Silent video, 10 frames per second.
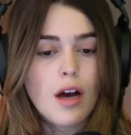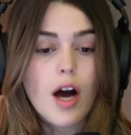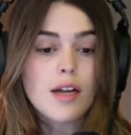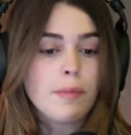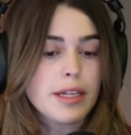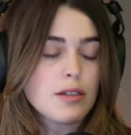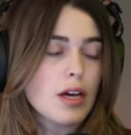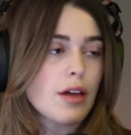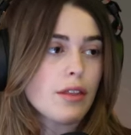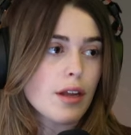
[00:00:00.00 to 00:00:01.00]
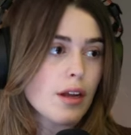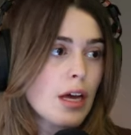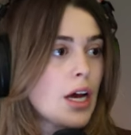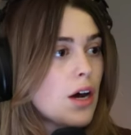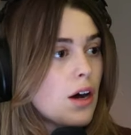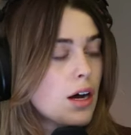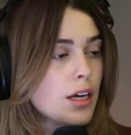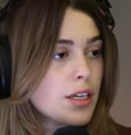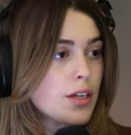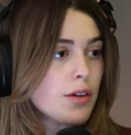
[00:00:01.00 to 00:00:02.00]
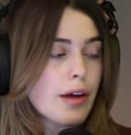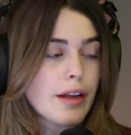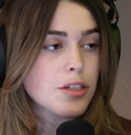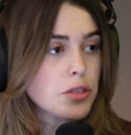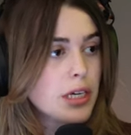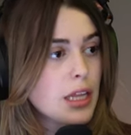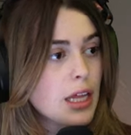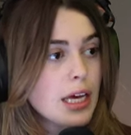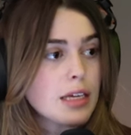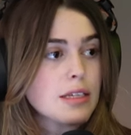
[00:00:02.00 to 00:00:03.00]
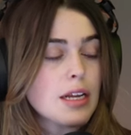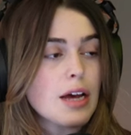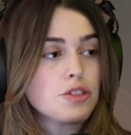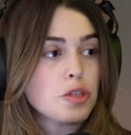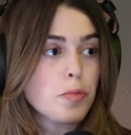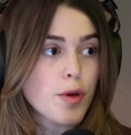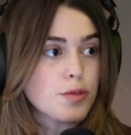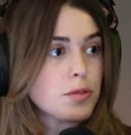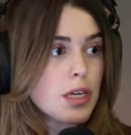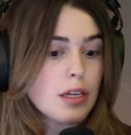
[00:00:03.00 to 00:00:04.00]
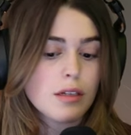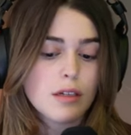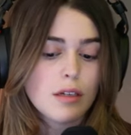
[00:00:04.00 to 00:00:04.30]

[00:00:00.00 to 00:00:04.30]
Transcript: on mental health and on, you know, to treat things and how she approaches it.